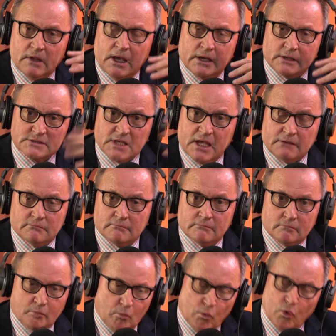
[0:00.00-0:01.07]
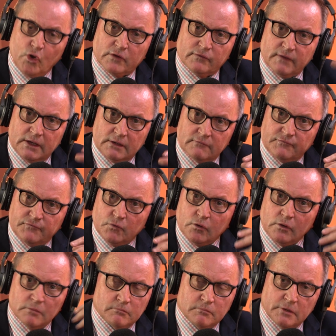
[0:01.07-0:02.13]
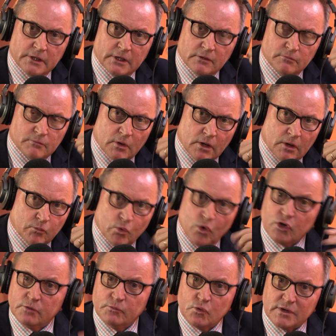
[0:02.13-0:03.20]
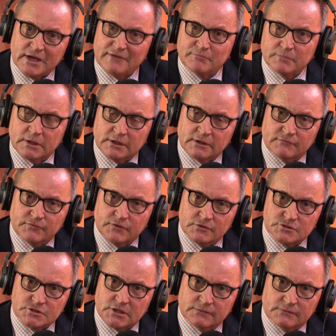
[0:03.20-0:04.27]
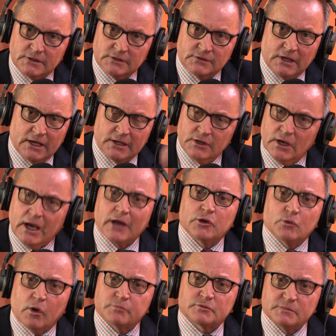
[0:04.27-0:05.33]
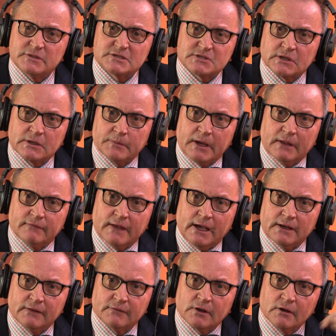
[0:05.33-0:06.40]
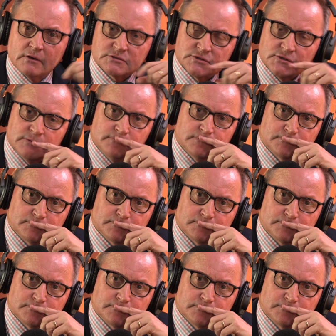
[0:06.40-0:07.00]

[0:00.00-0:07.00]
how does that work then for you know a workable government in future? Did, are you are you optimistic about that in the long term?